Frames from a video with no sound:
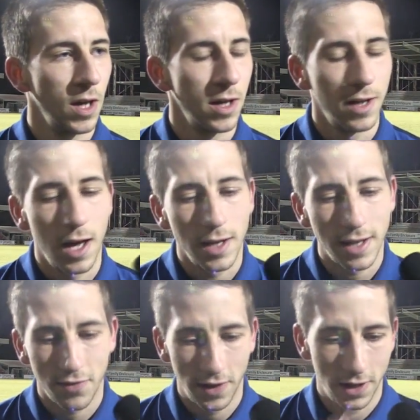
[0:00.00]
No,
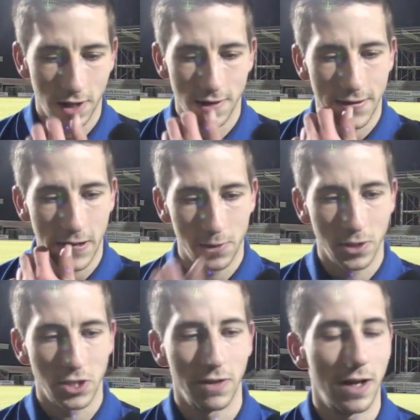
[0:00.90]
definitely not. I think
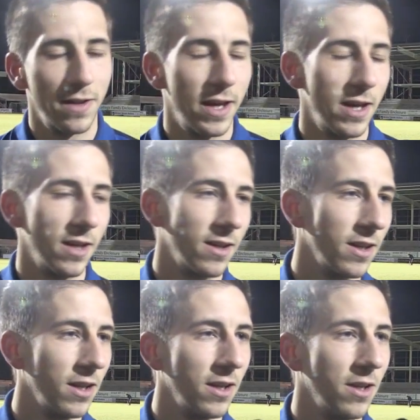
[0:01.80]
once you're out there,
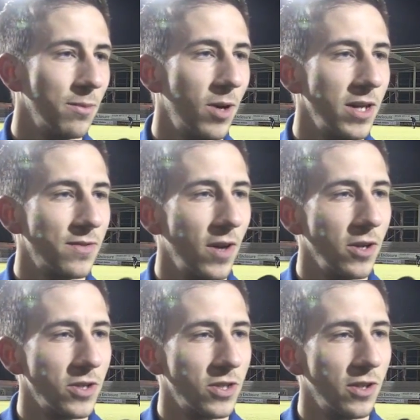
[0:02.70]
your mind's
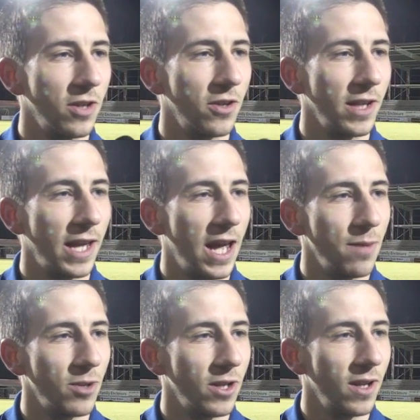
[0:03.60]
focused on the
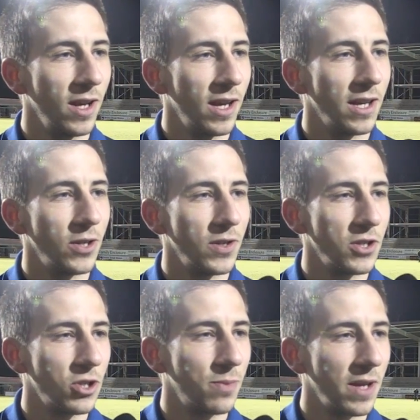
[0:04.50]
game and doing
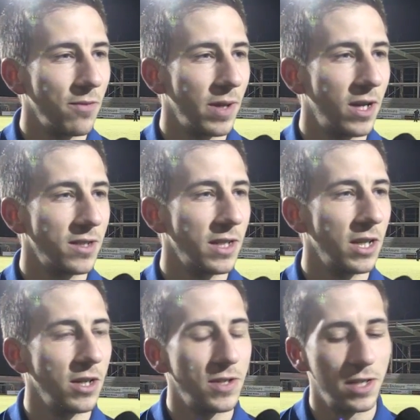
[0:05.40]
the job that you've been asked to
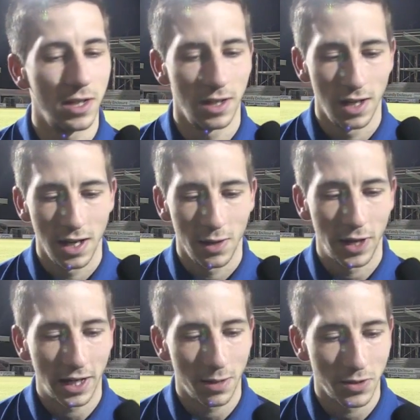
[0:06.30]
do. So
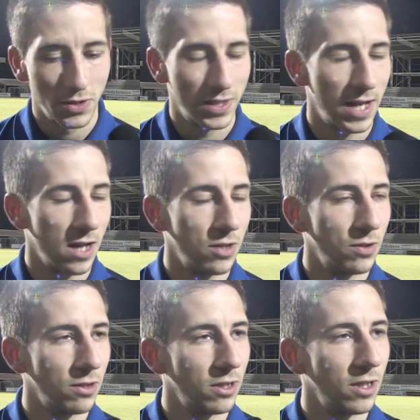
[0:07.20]
when it comes to a tackle
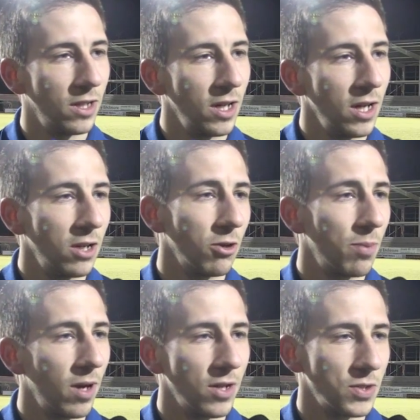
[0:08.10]
or a
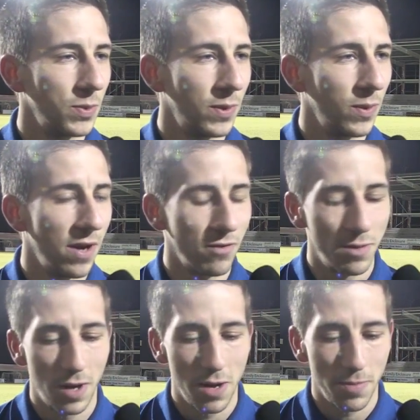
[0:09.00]
pass or whatever
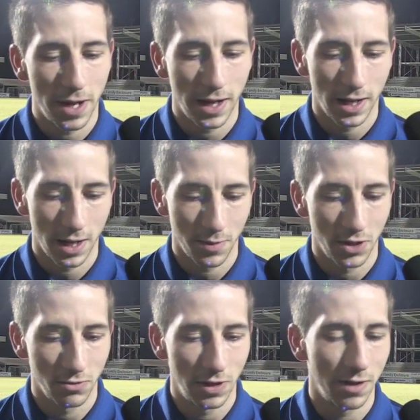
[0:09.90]
it might be, you're
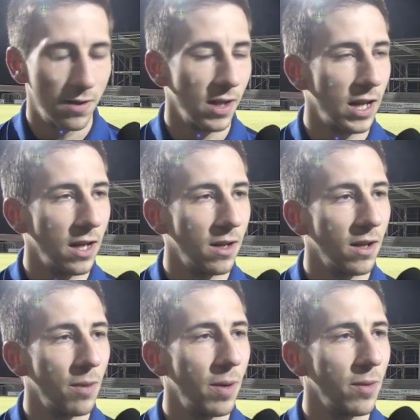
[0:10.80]
not really thinking
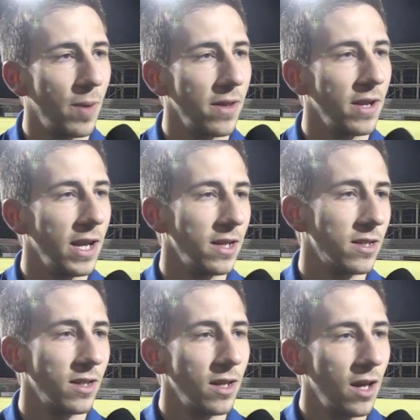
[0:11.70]
about the knees,